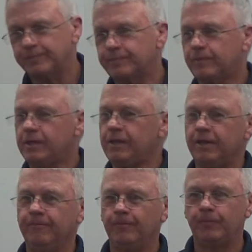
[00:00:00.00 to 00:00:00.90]
Coach,
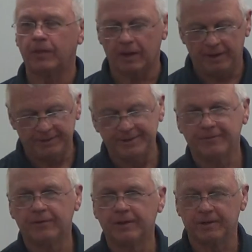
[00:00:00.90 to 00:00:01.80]

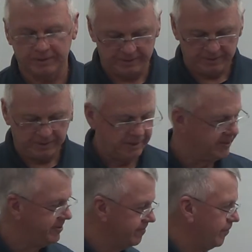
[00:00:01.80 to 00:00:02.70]
on your two back,
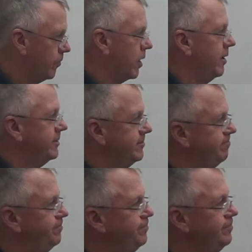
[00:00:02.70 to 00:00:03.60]
what would you do to
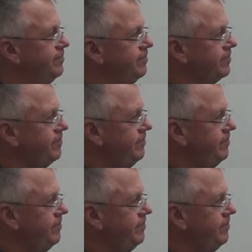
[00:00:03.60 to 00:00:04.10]
unbalance?